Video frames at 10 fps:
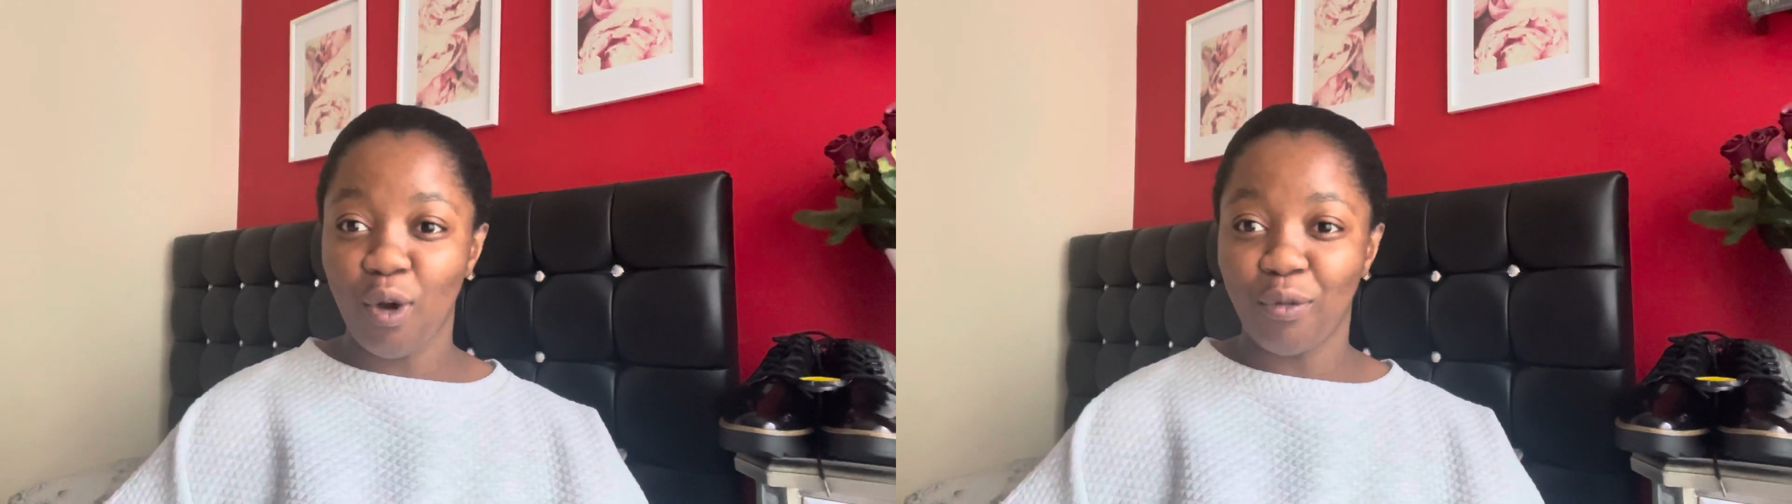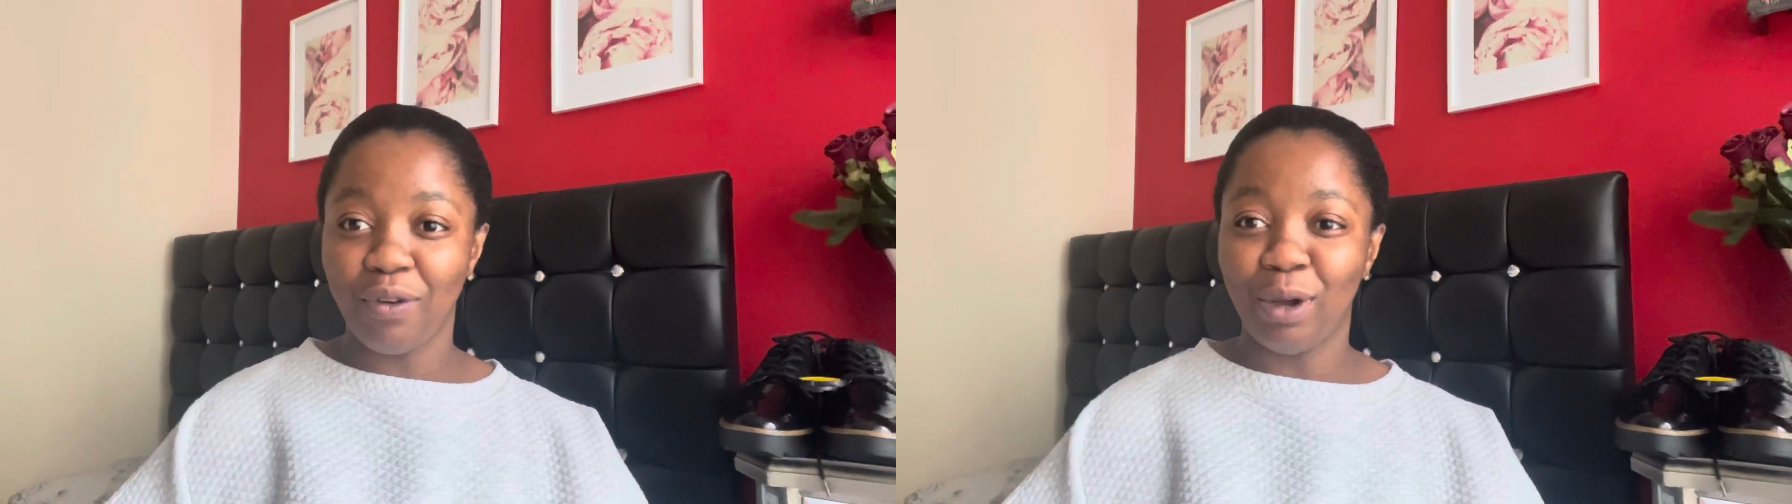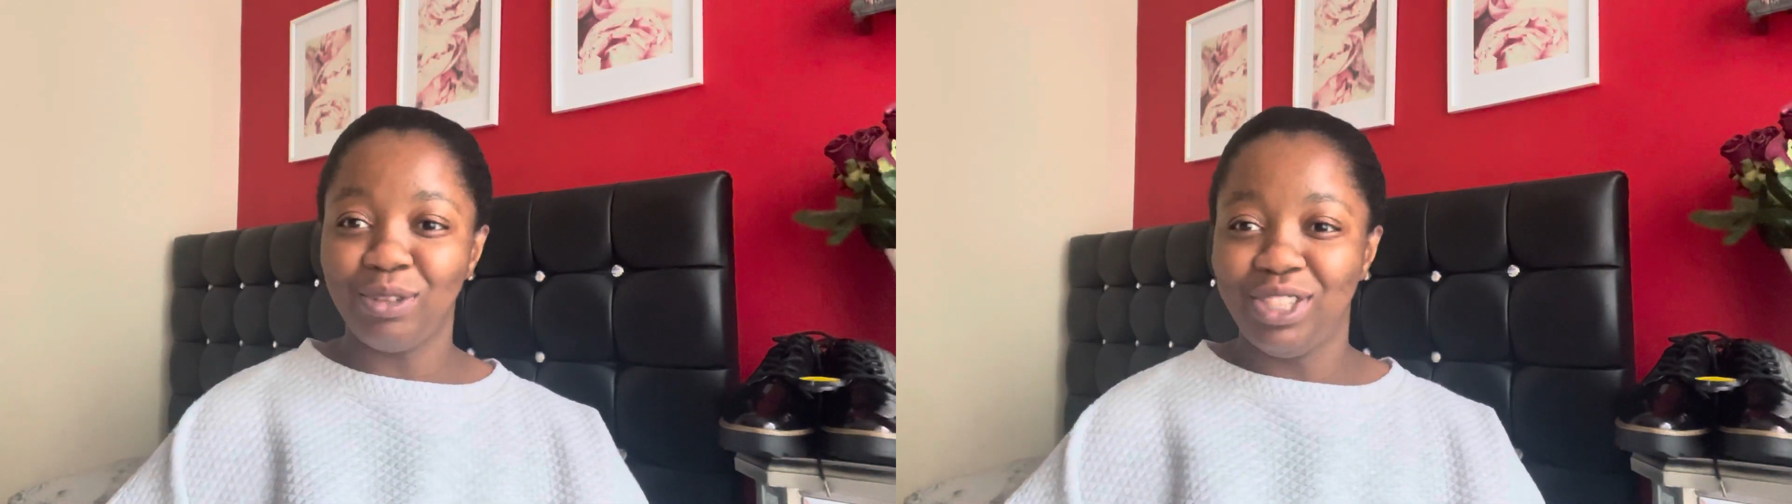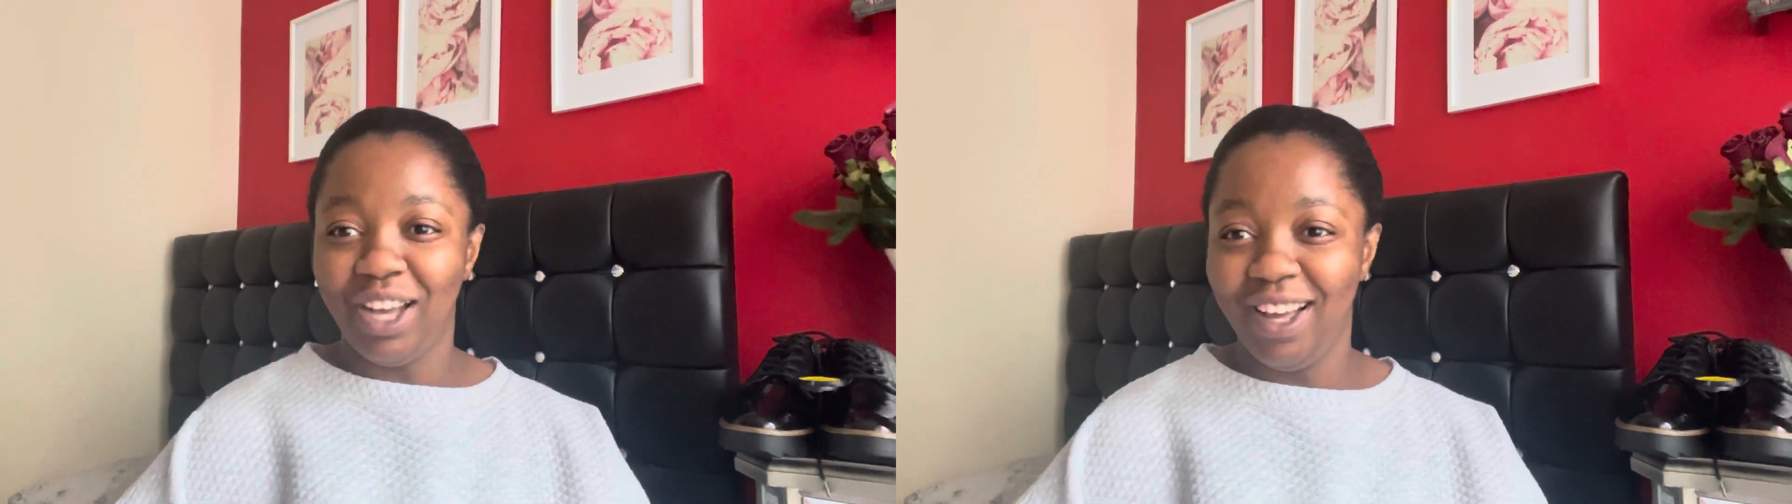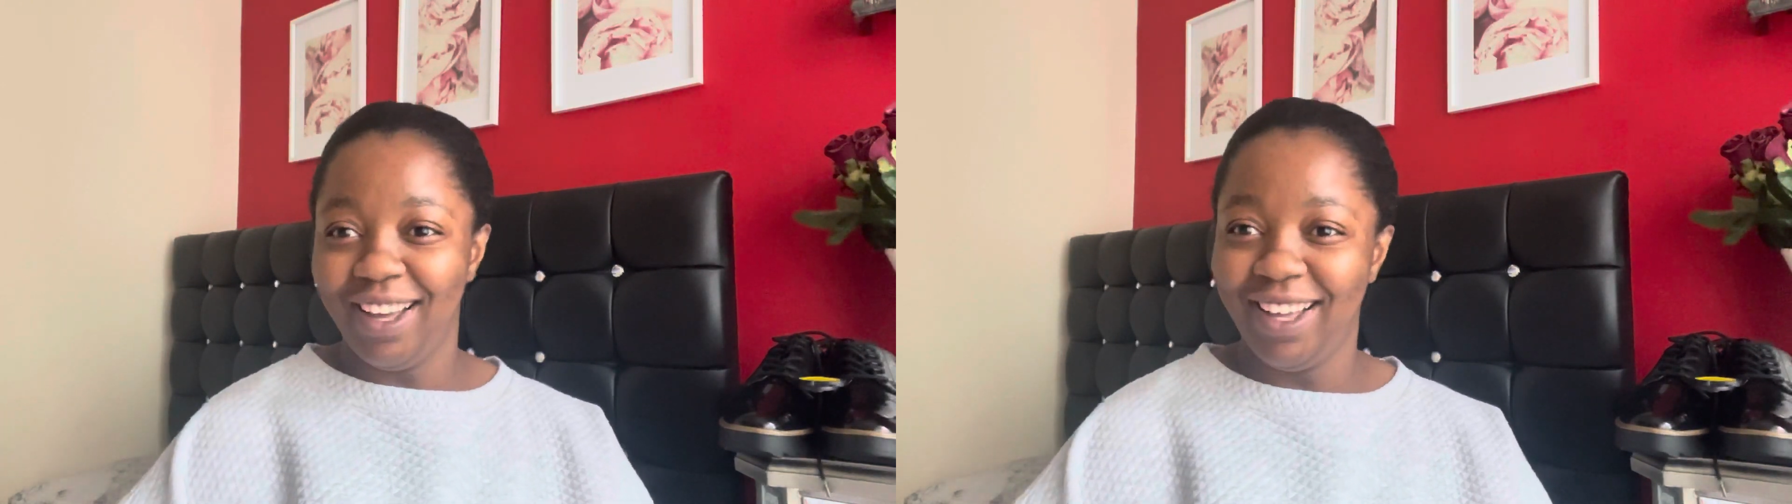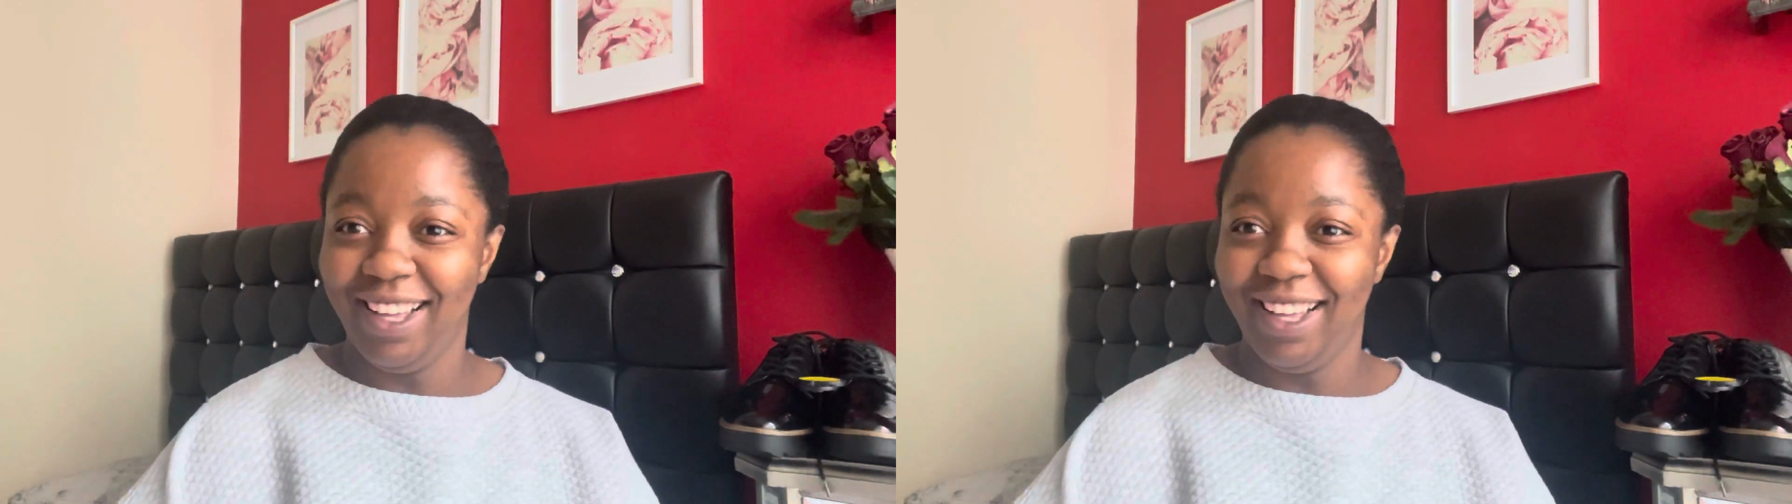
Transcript: off voucher.